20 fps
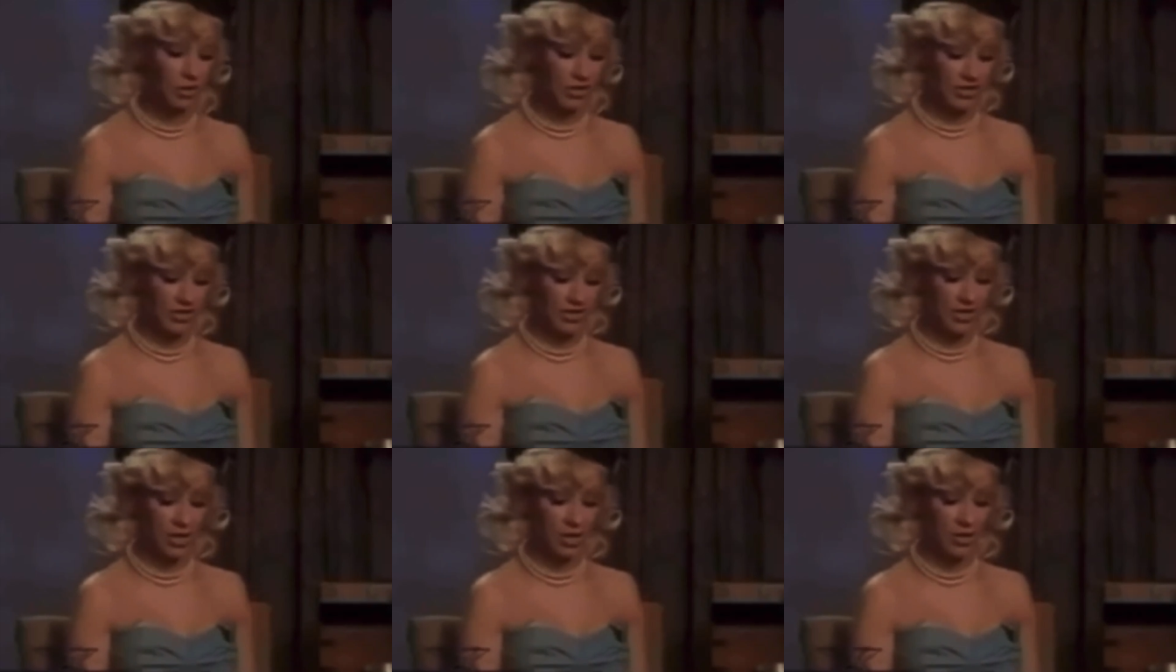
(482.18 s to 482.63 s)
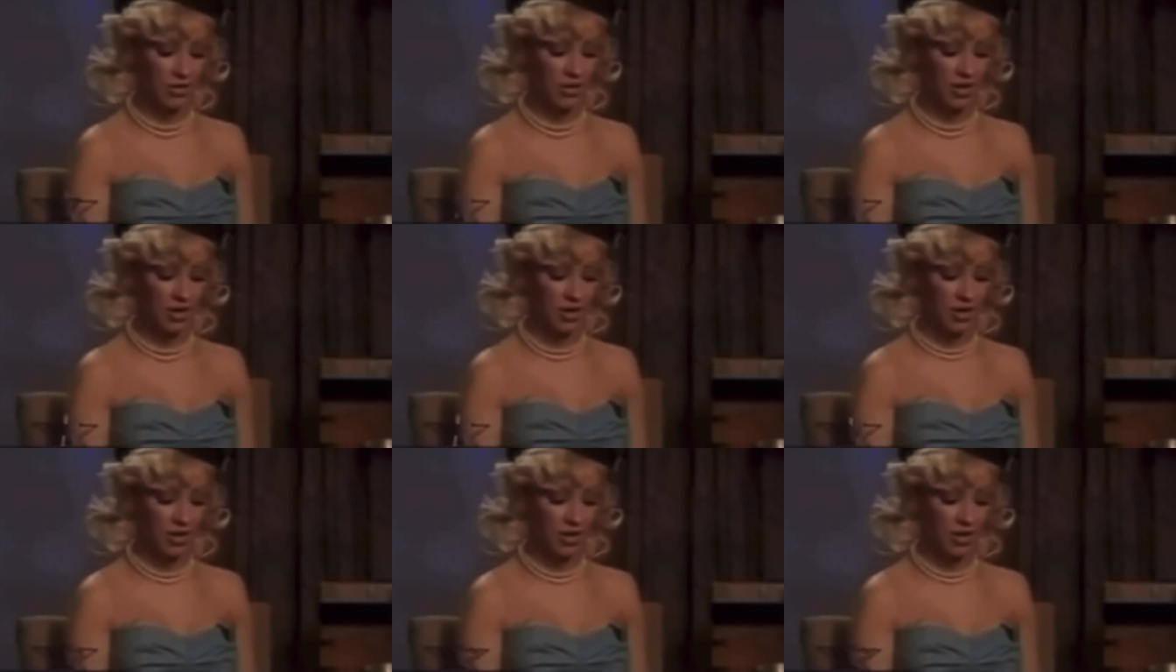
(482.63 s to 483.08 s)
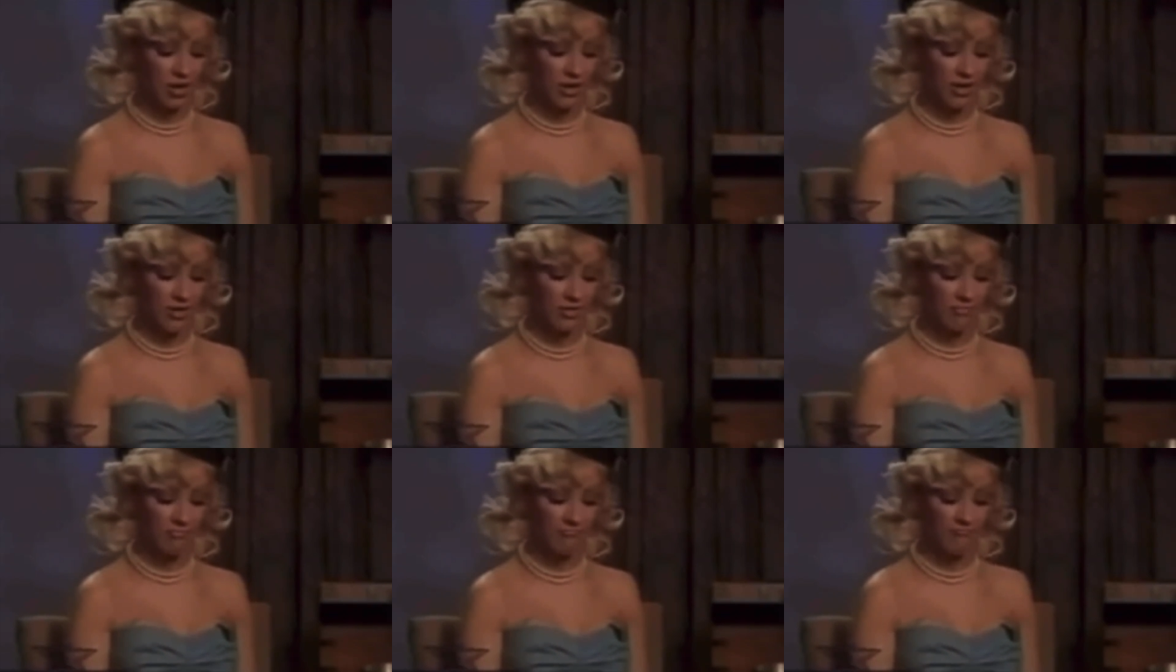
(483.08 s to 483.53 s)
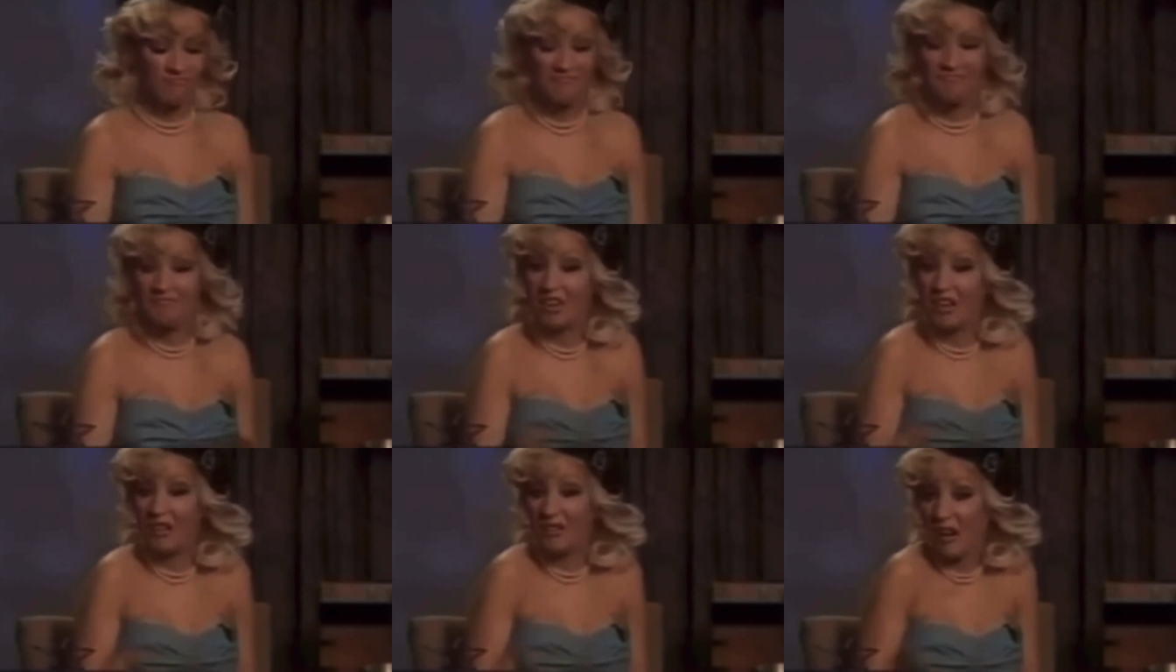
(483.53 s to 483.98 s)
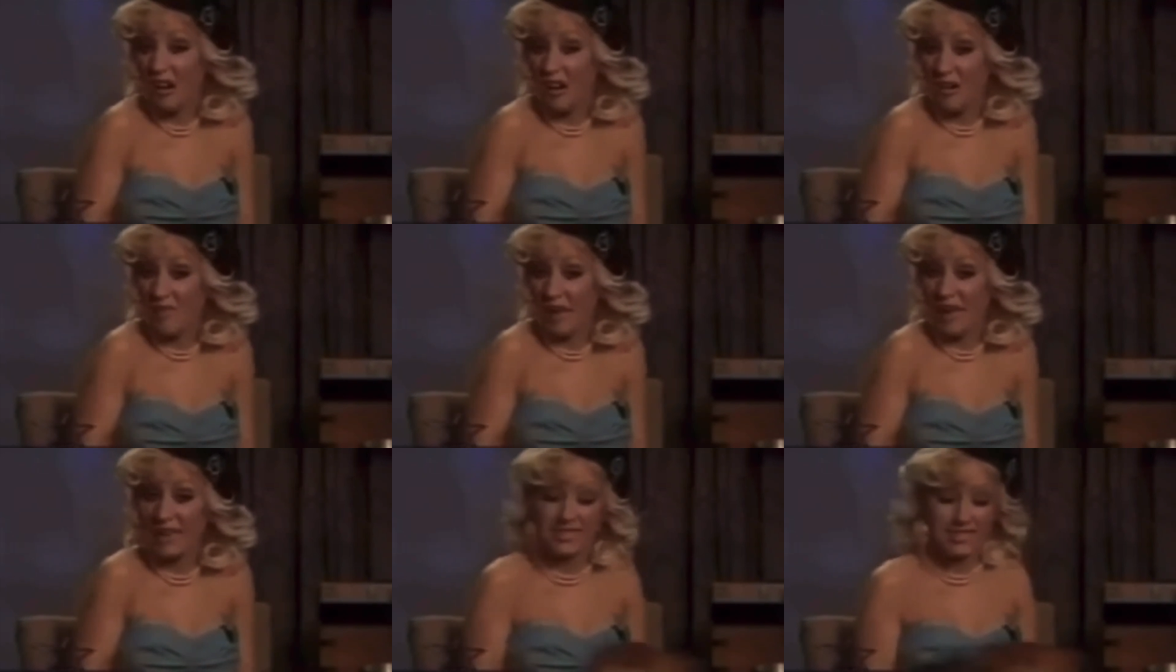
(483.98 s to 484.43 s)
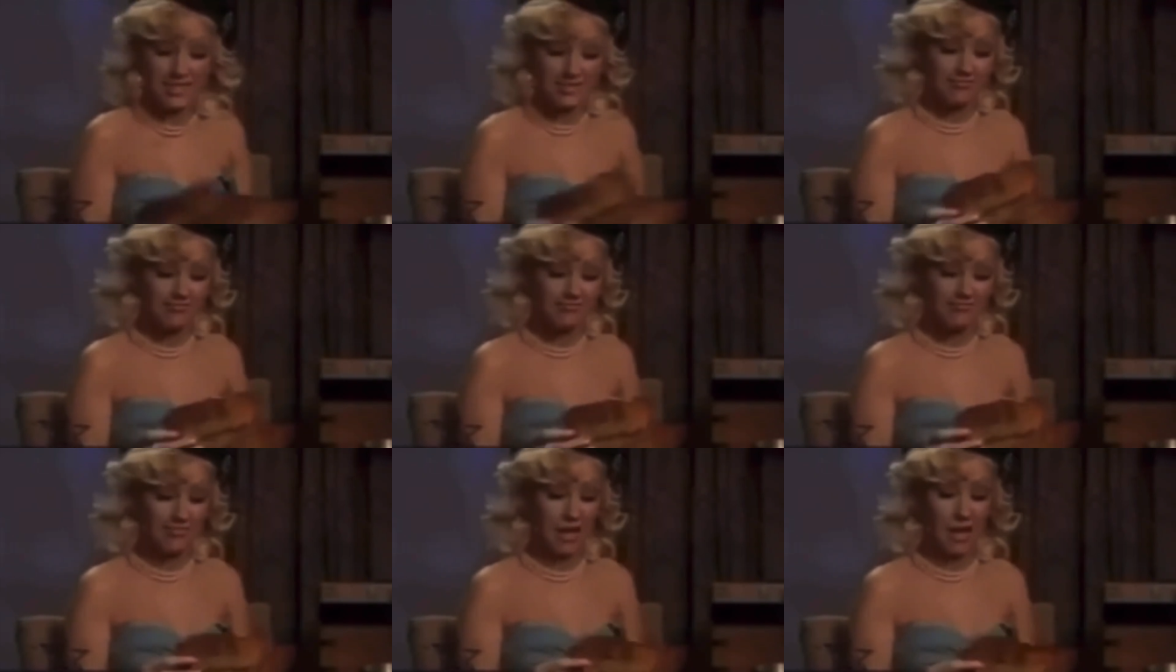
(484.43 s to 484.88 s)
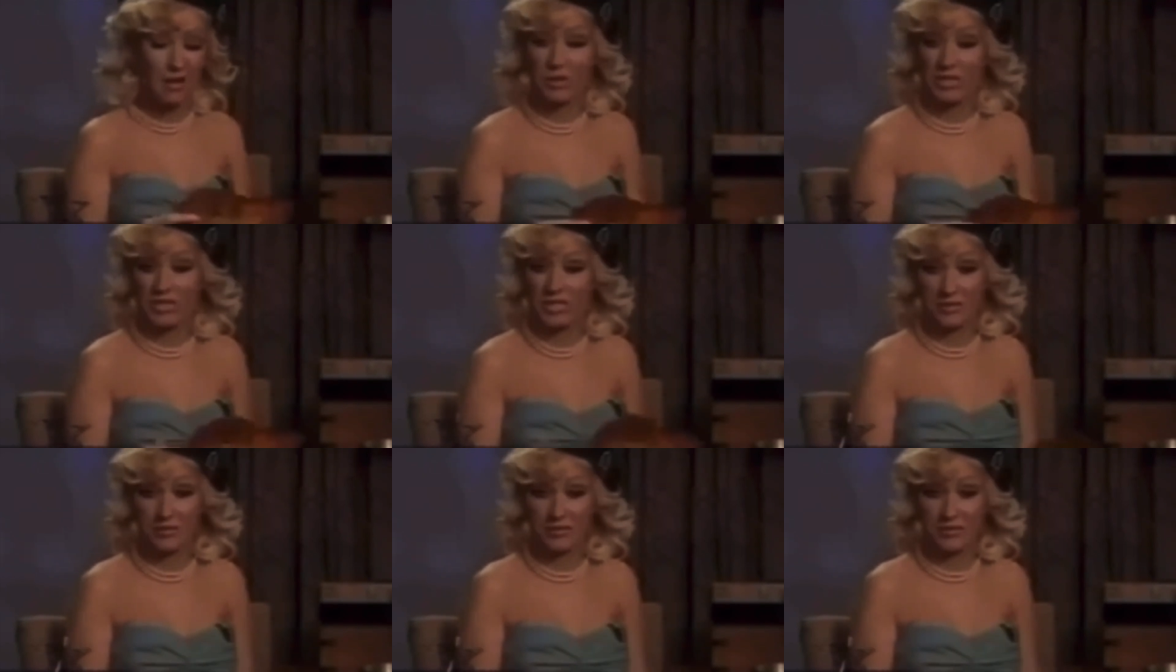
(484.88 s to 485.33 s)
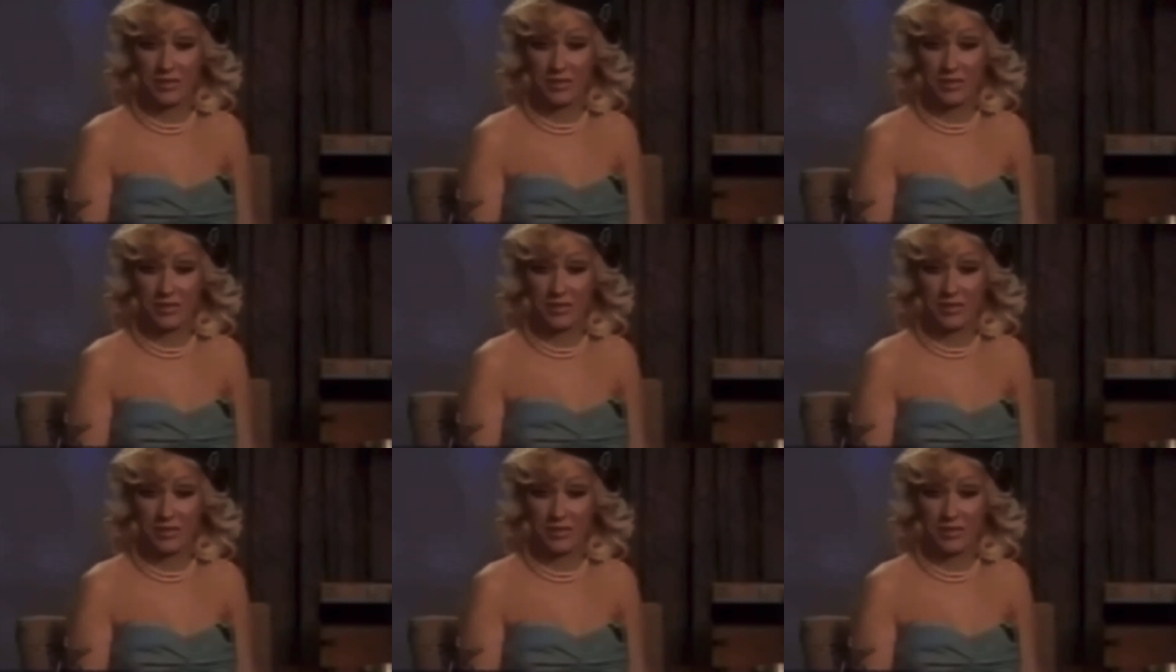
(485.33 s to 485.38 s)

so um, no comment. I wish them the